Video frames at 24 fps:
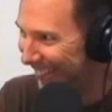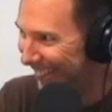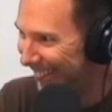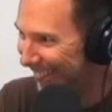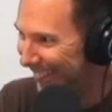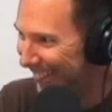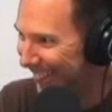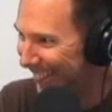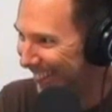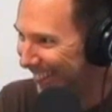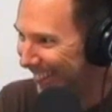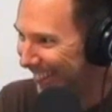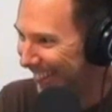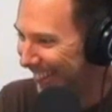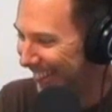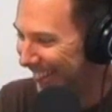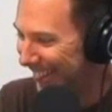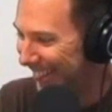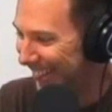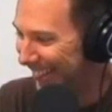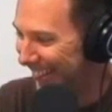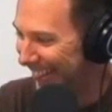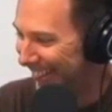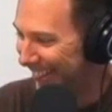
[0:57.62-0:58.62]

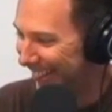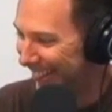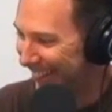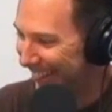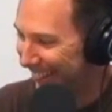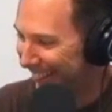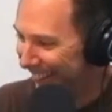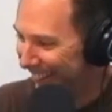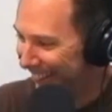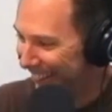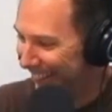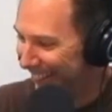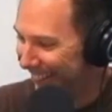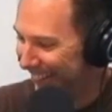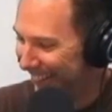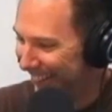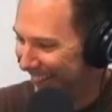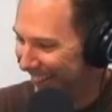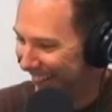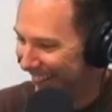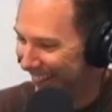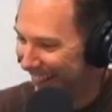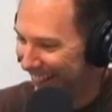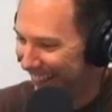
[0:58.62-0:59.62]

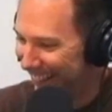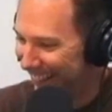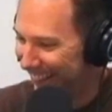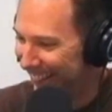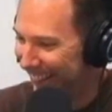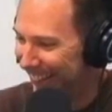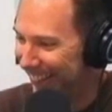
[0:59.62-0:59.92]
This person isn't speaking.